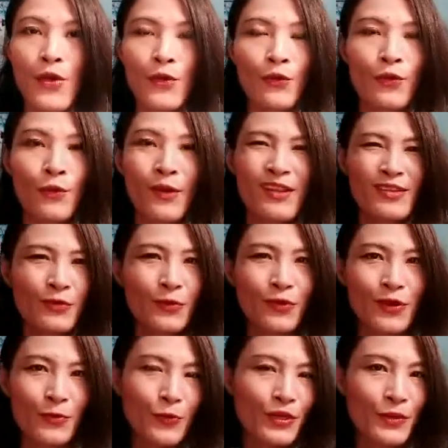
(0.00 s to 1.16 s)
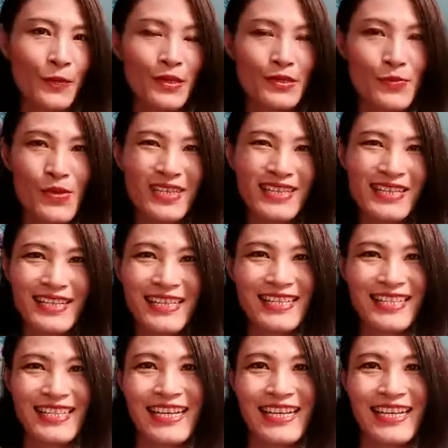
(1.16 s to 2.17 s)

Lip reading: or when all-in-one abutment is